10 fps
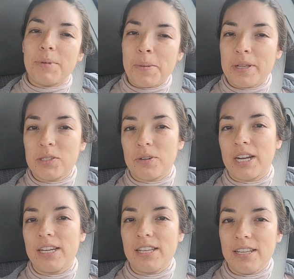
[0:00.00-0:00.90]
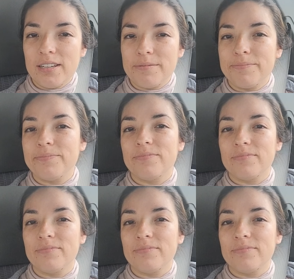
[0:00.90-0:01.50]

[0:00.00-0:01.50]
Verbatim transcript: Maybe that's what I need